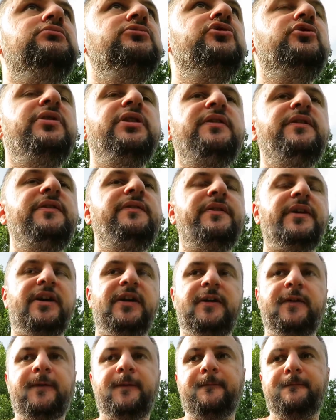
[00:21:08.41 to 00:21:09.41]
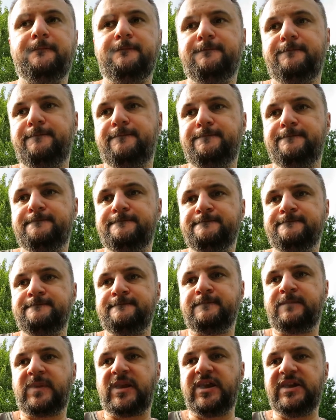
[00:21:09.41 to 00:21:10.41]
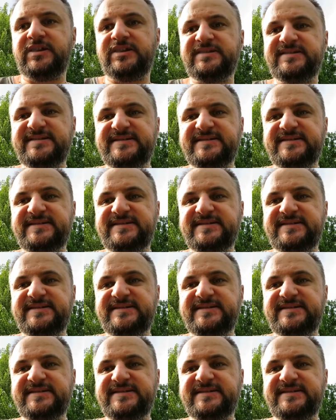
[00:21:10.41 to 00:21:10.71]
during the day, and it